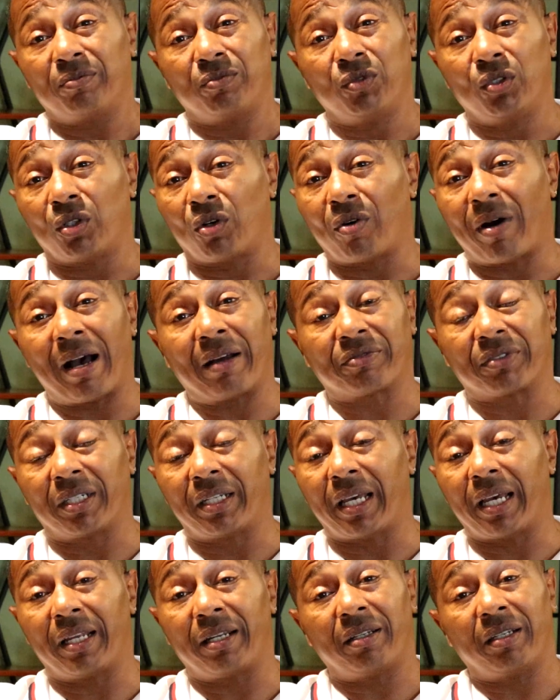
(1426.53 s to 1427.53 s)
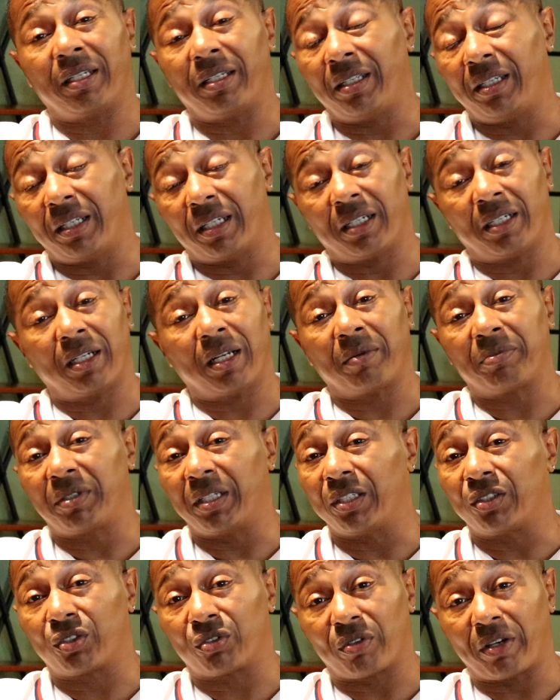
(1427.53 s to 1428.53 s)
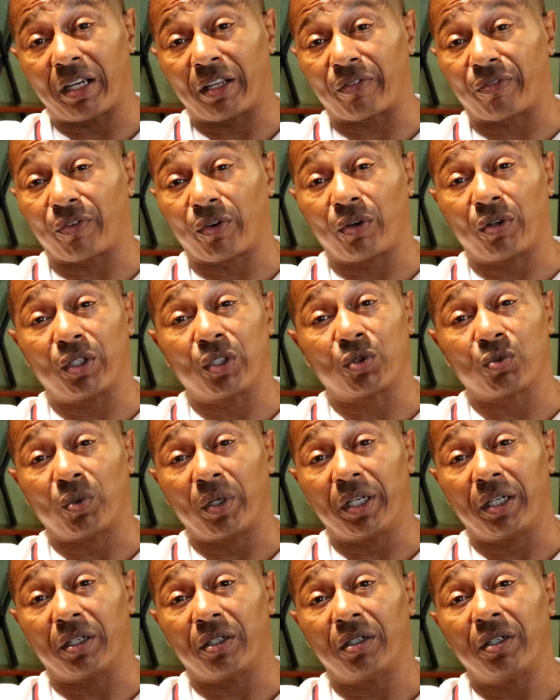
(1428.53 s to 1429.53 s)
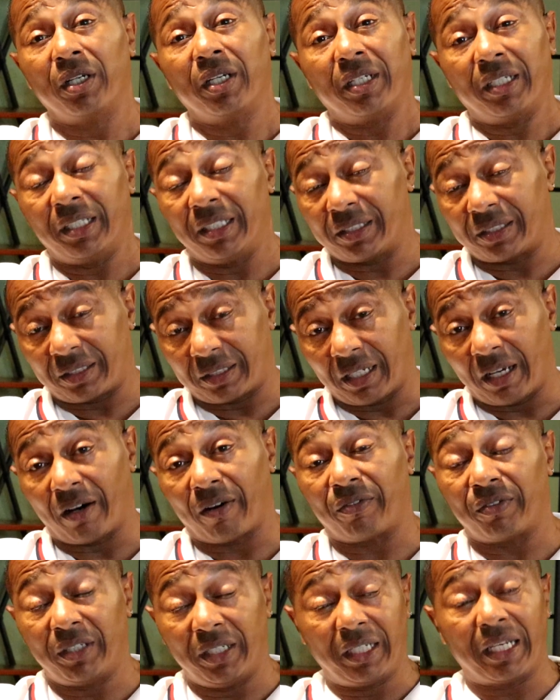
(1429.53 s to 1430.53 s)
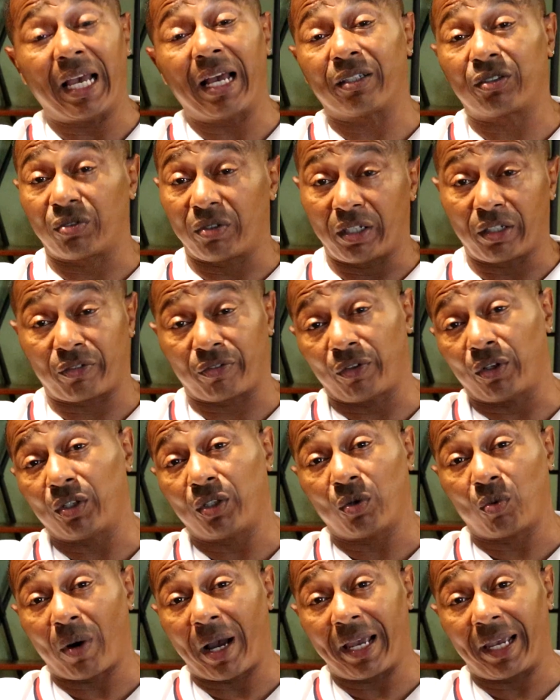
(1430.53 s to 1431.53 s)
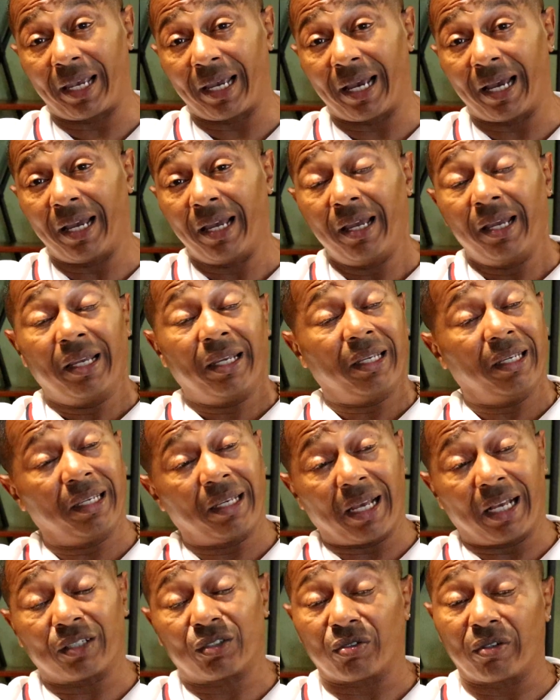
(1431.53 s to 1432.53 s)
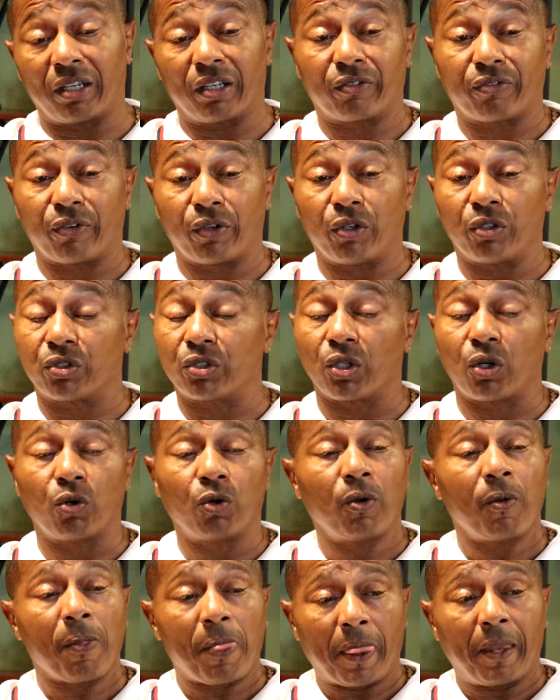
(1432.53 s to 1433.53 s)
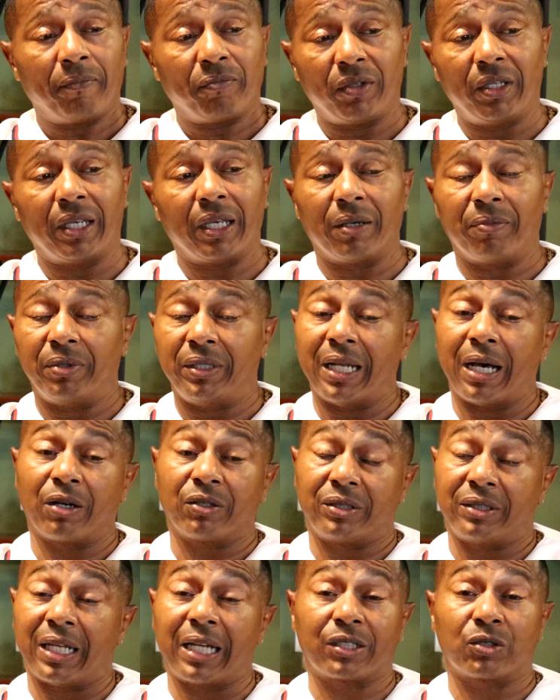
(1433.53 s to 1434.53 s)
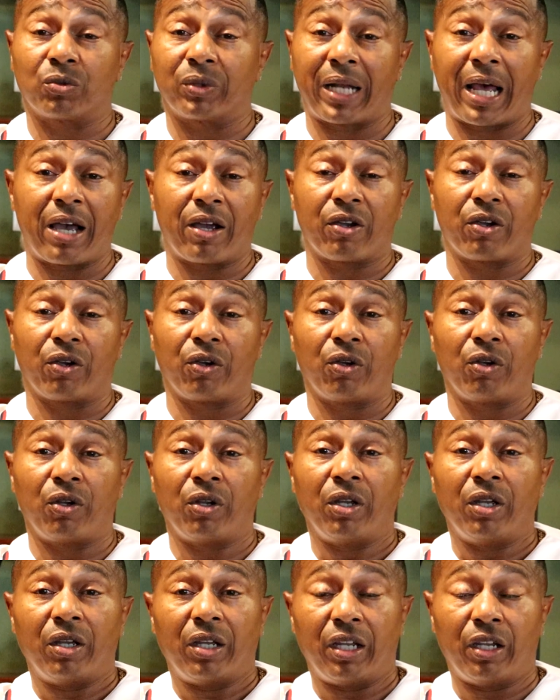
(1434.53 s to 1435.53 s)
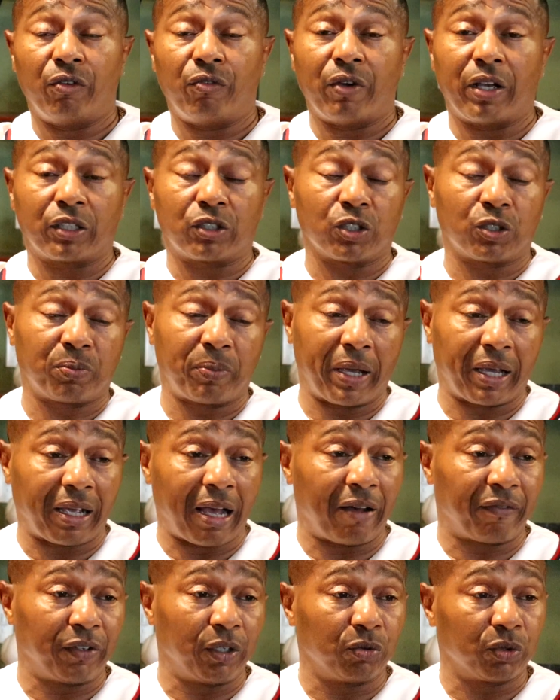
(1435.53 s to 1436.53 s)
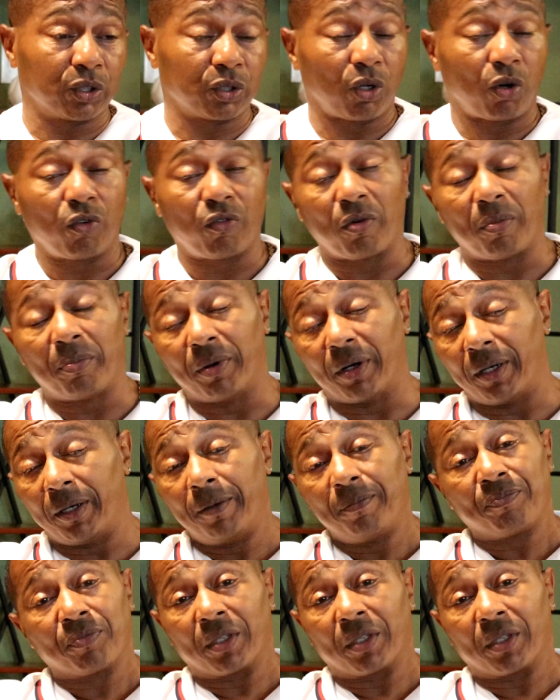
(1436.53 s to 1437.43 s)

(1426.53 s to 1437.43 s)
you know, after that, and he ended up getting transferred as well himself. He got transferred to white guy he got transferred. So yeah, but that, that's what I heard in retrospect after it was over. But